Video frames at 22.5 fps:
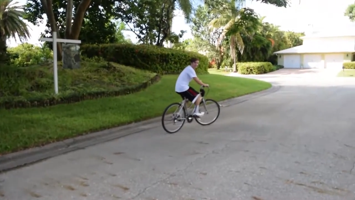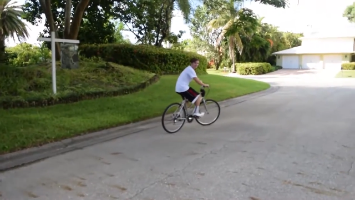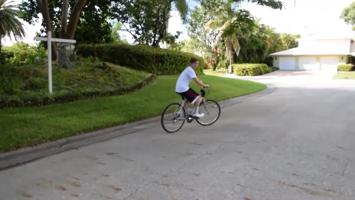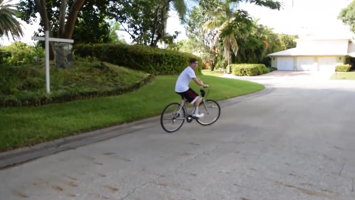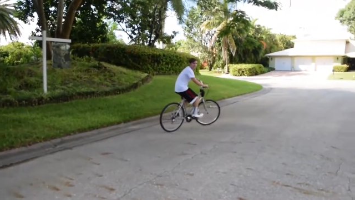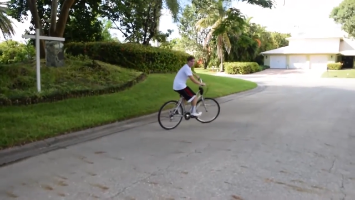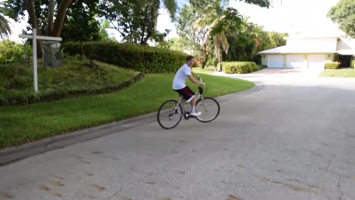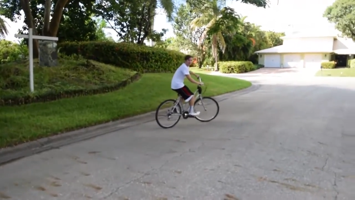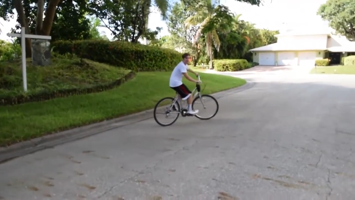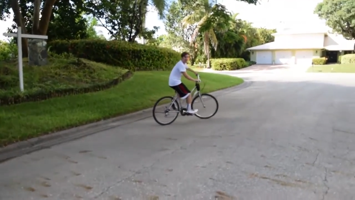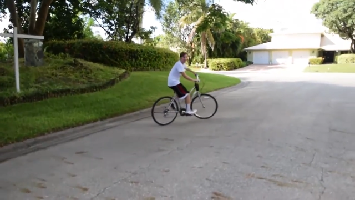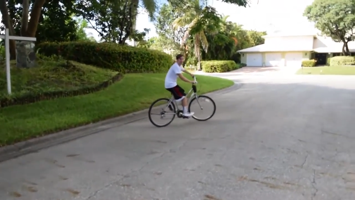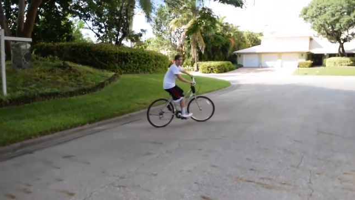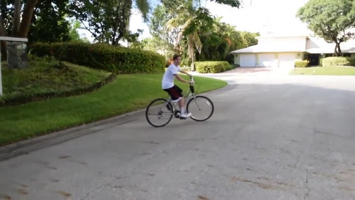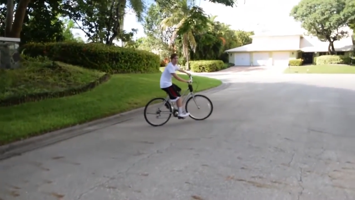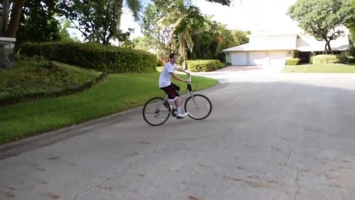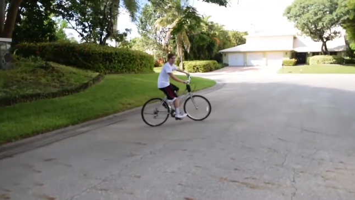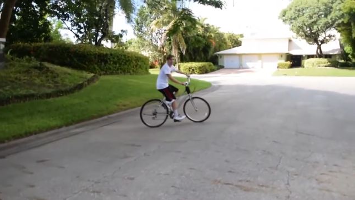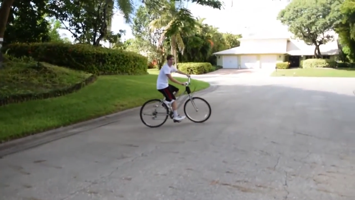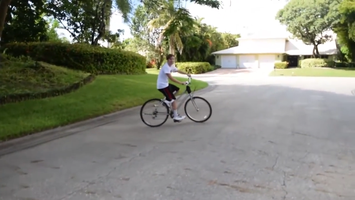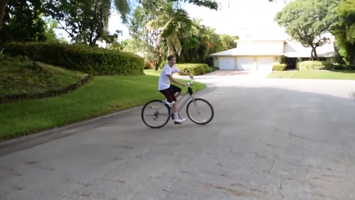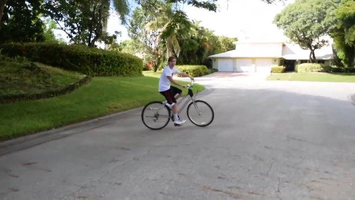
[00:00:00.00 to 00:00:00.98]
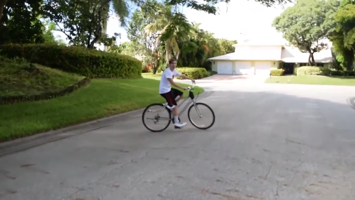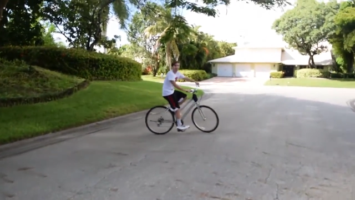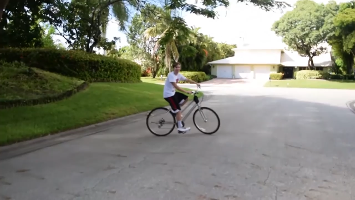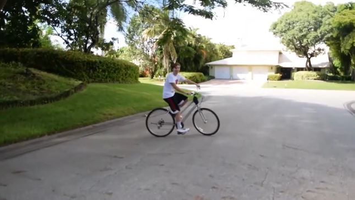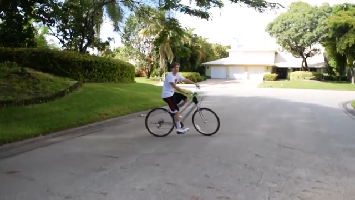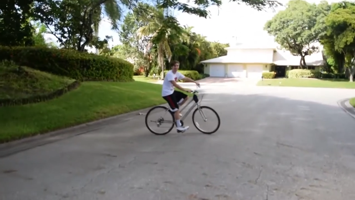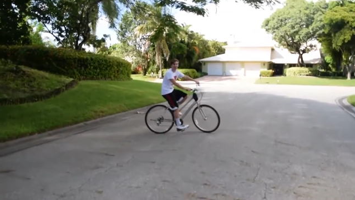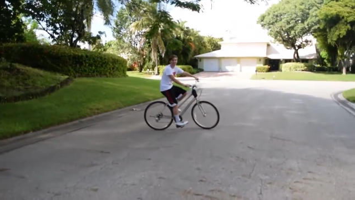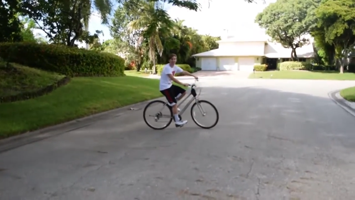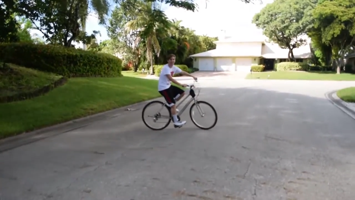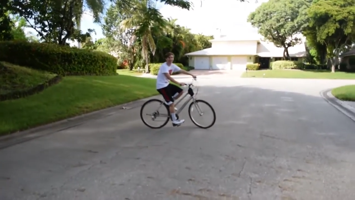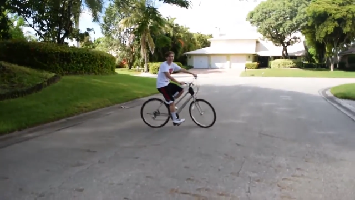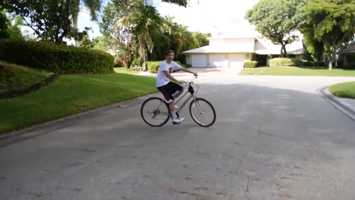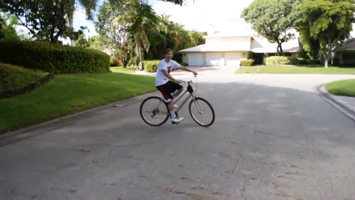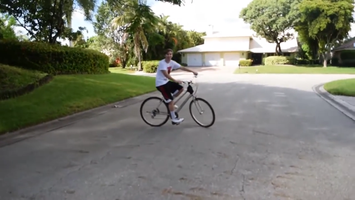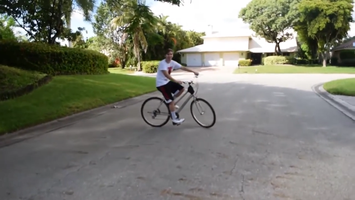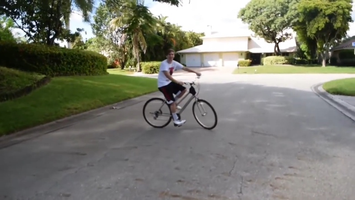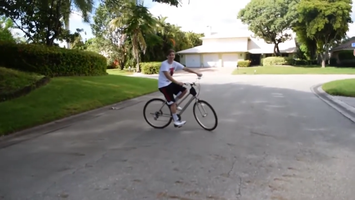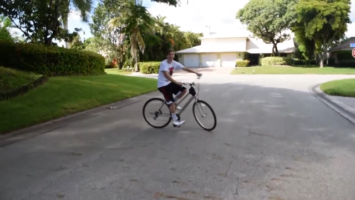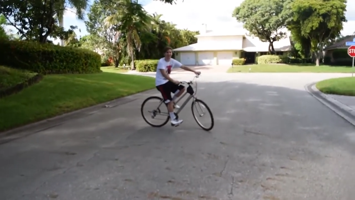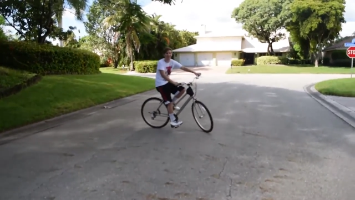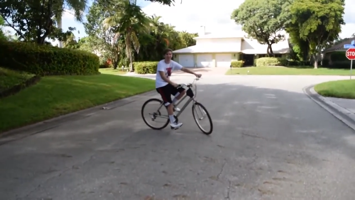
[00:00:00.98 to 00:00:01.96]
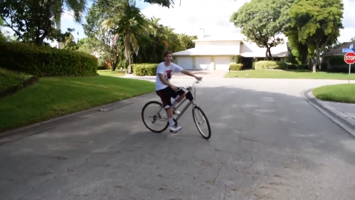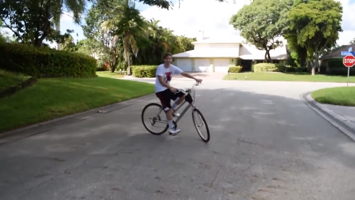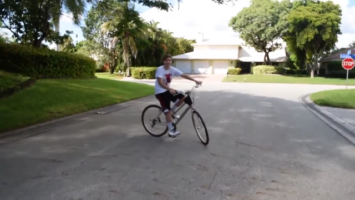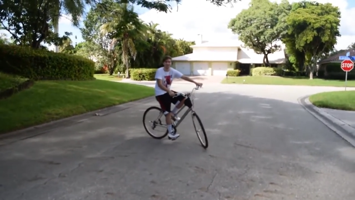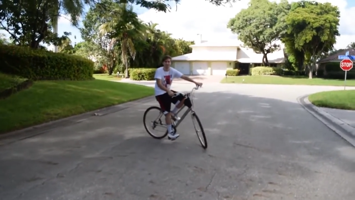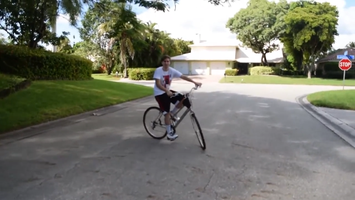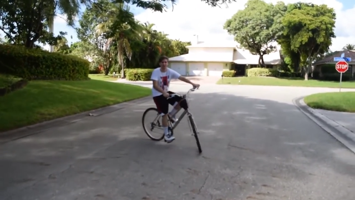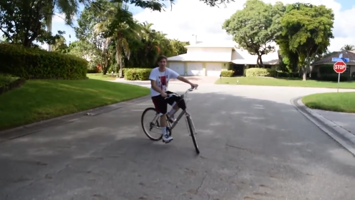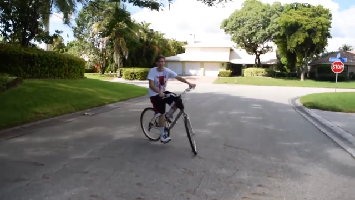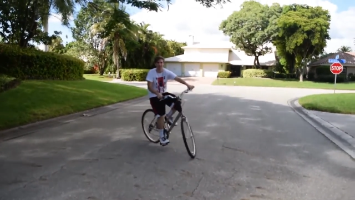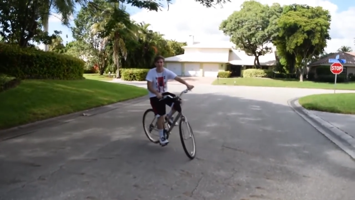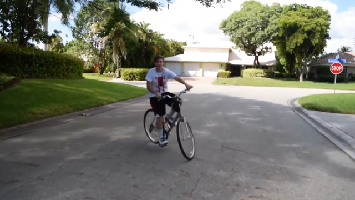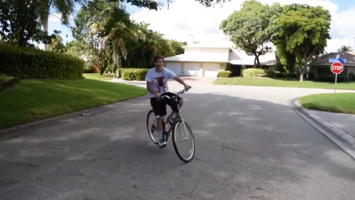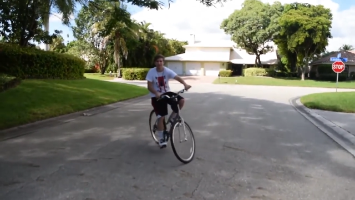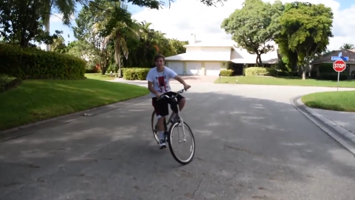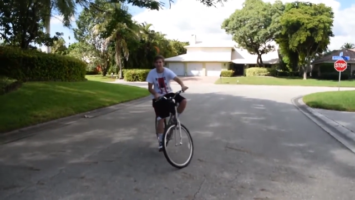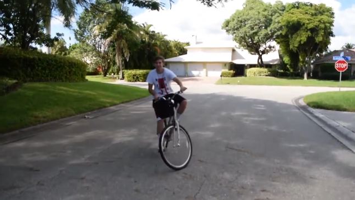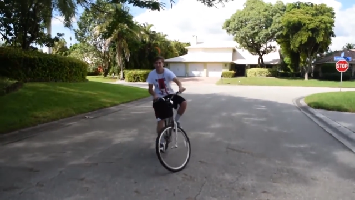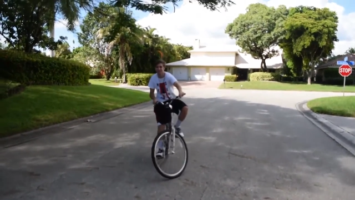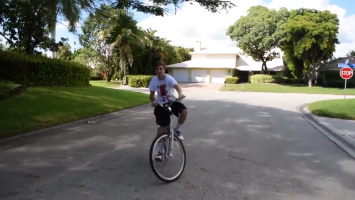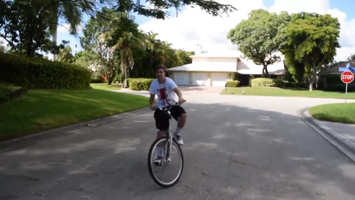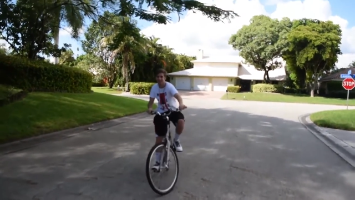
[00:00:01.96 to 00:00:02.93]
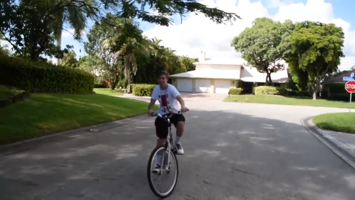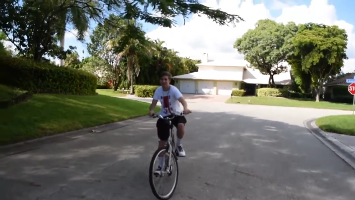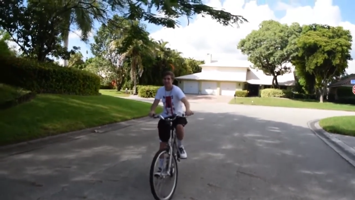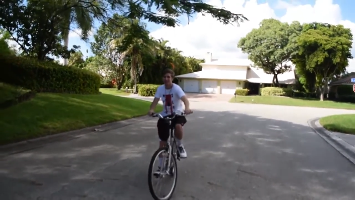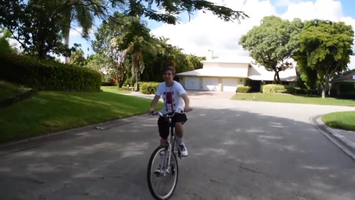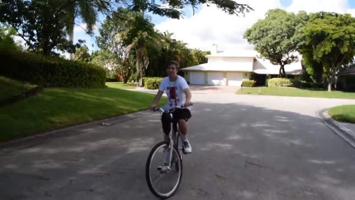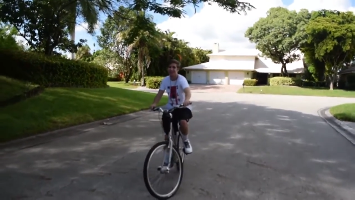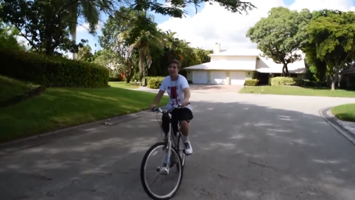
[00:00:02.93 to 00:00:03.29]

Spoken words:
No face is visible, so there are no lips to read.